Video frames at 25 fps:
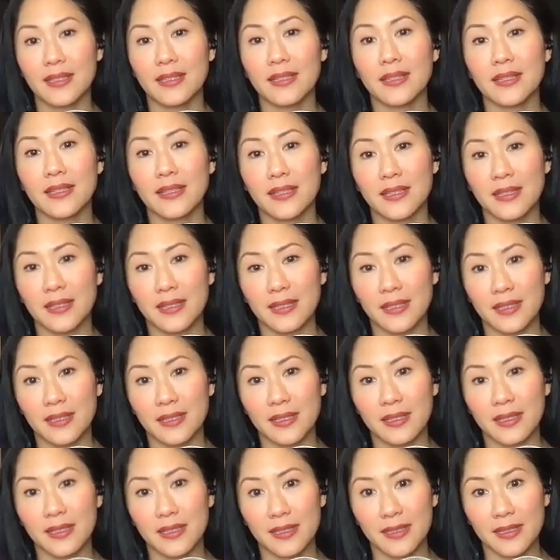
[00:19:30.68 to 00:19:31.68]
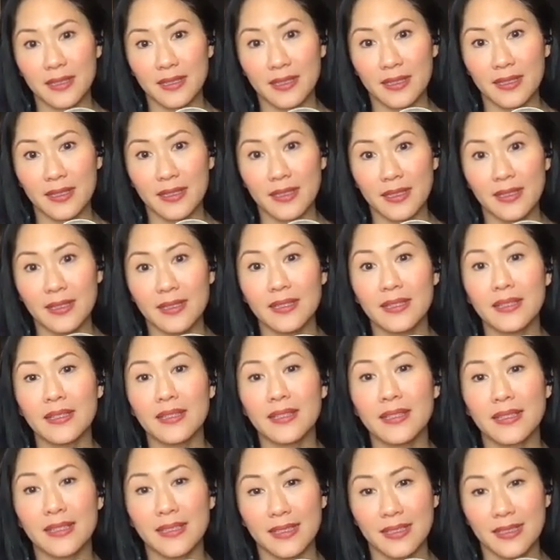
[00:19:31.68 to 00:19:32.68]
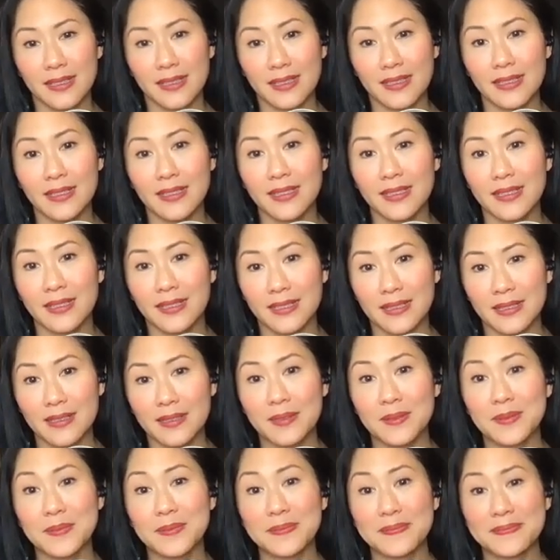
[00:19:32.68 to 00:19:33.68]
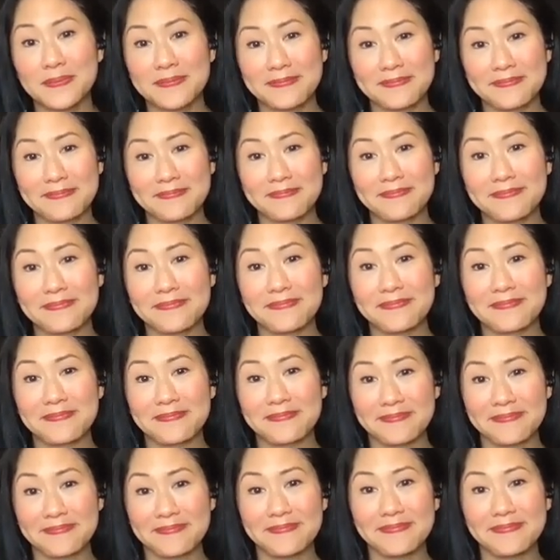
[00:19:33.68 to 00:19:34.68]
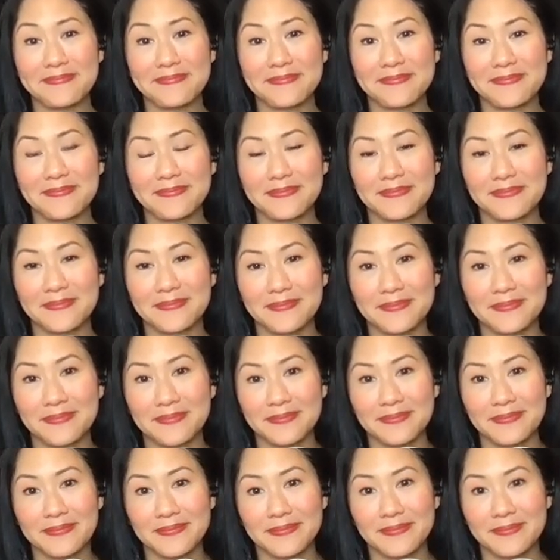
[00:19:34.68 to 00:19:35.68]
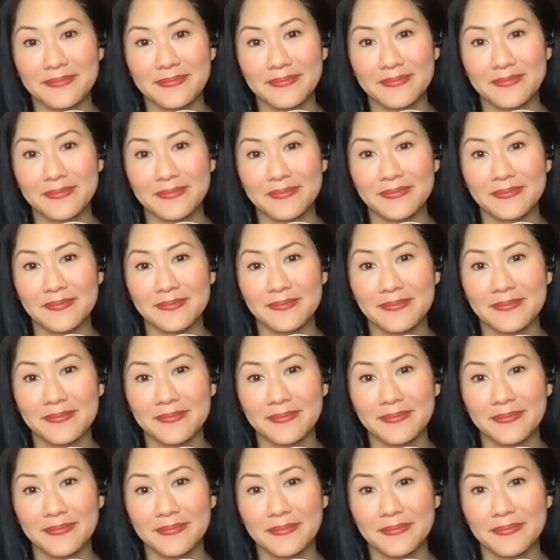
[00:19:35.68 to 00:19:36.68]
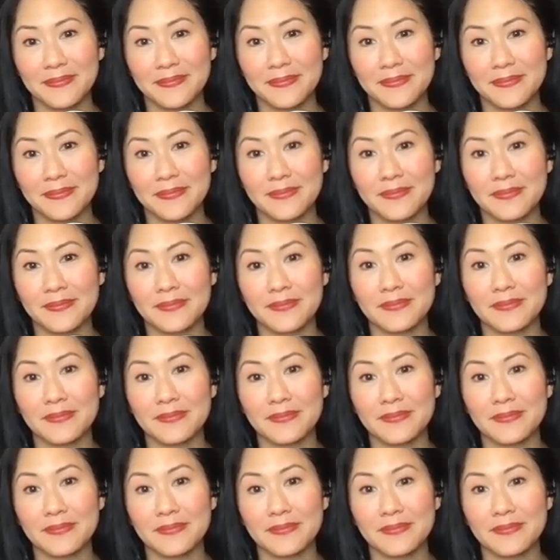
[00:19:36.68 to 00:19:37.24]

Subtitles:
[no speech]